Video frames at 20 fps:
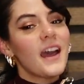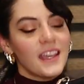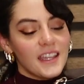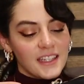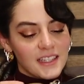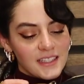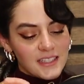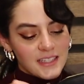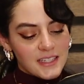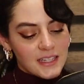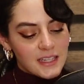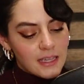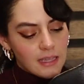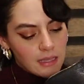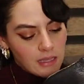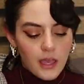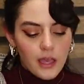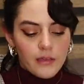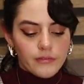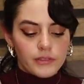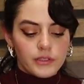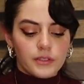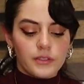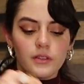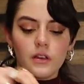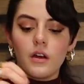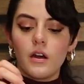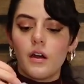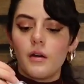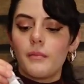find. I have
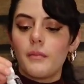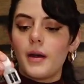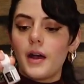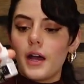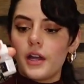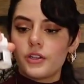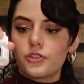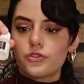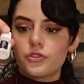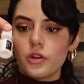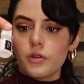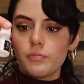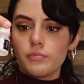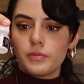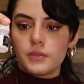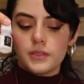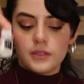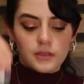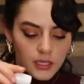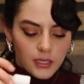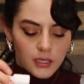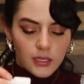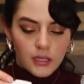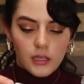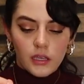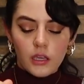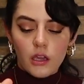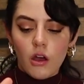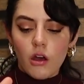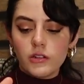some eye drops,
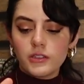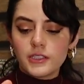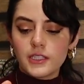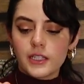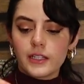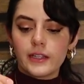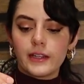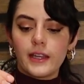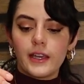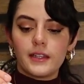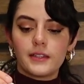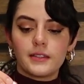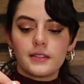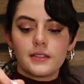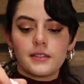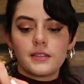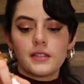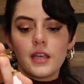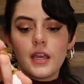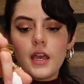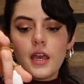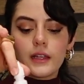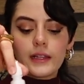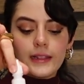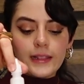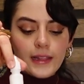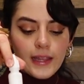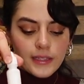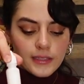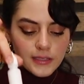a contact lens
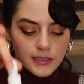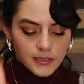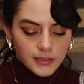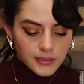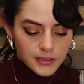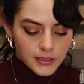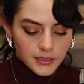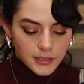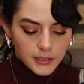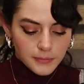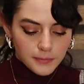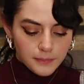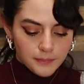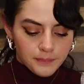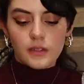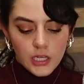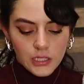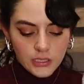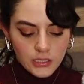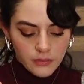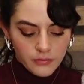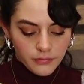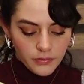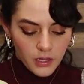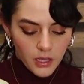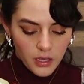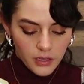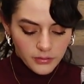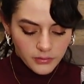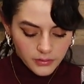cleanser, dental
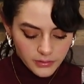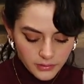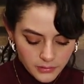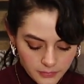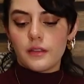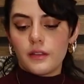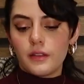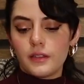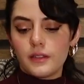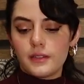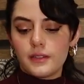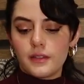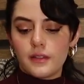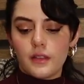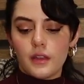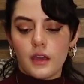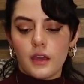floss, this